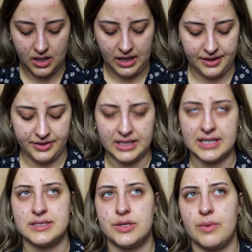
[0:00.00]
I
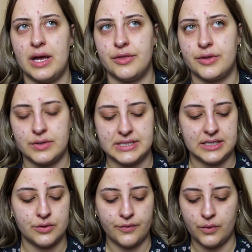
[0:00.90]
think it's around
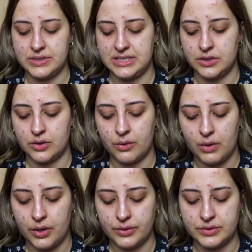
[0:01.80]
13 or 14
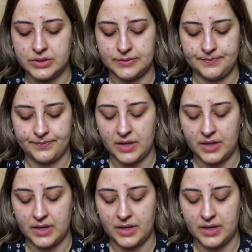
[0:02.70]
euros.